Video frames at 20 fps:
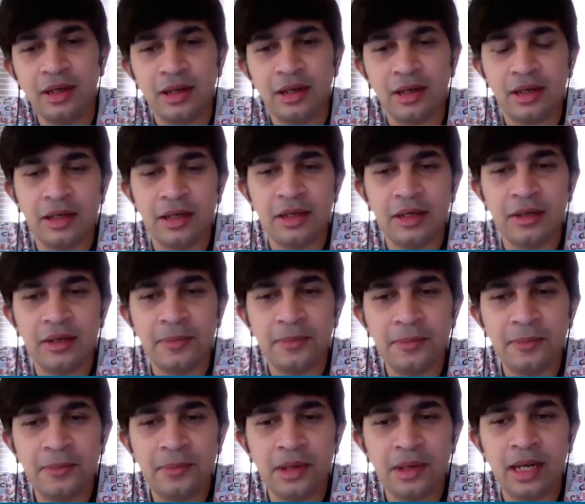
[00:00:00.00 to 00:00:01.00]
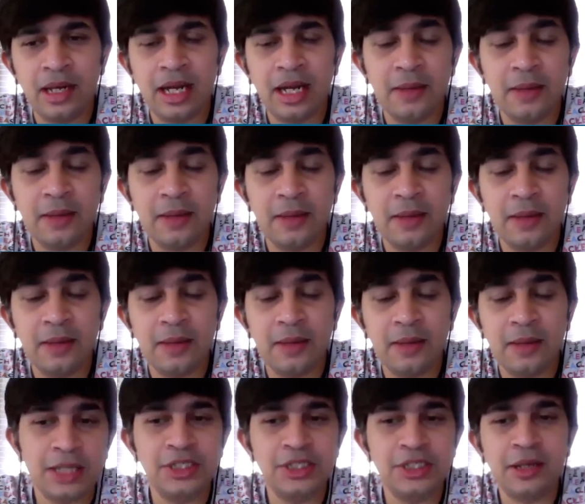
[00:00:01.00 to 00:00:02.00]
And
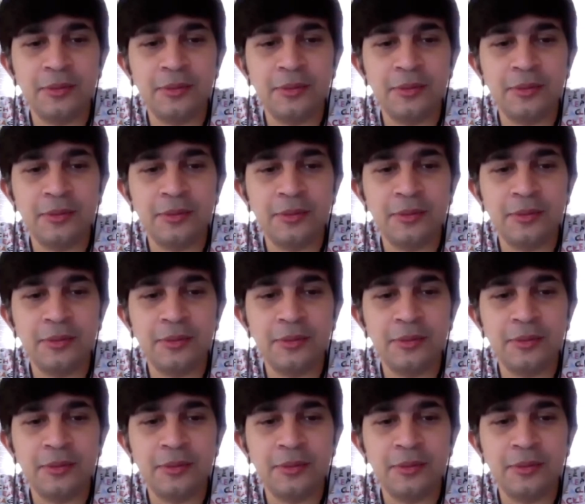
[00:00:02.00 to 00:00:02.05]
I'm